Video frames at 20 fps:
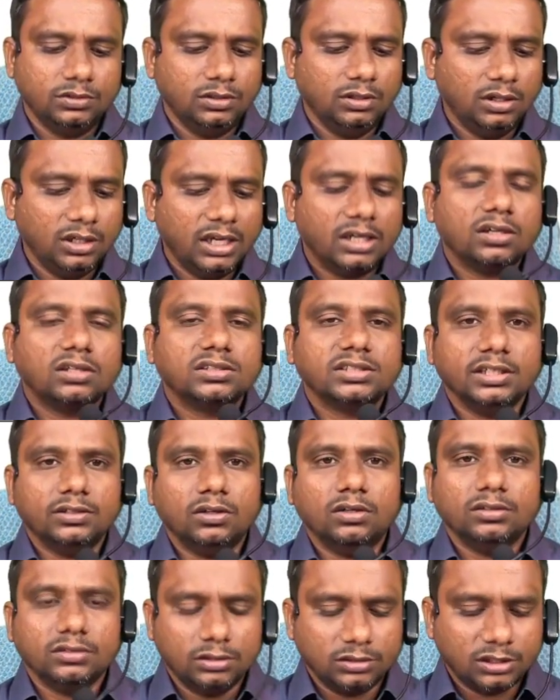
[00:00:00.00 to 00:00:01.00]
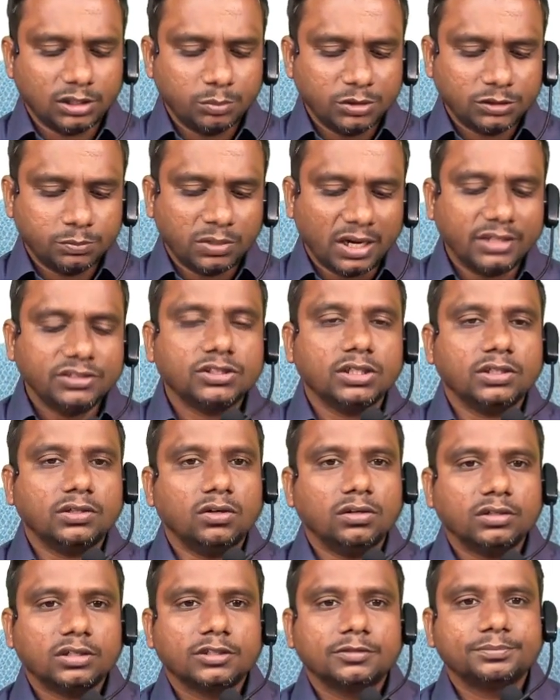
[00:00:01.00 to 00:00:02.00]
debtors account. That means branch account.
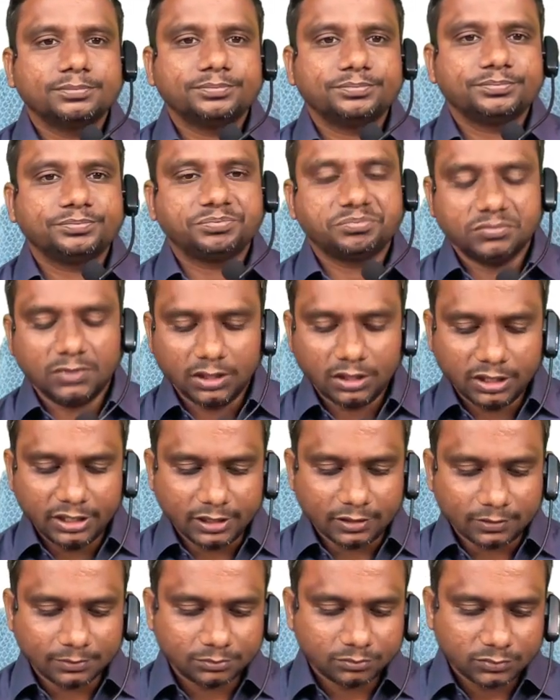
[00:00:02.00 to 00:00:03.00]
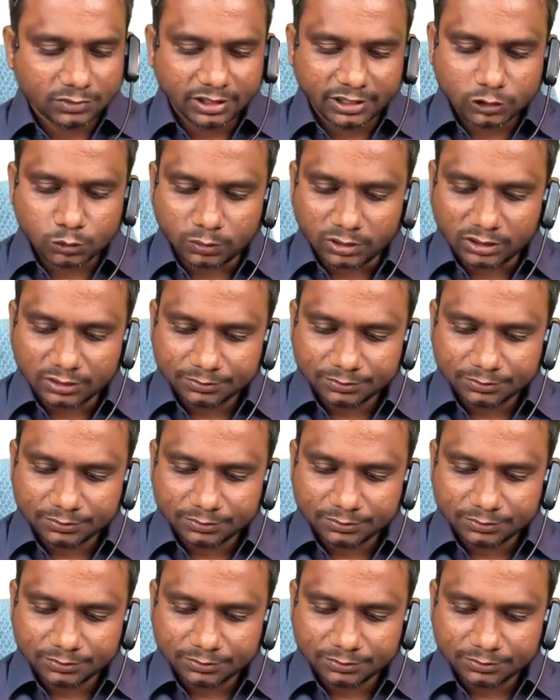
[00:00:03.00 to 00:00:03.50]
Clear. Next one.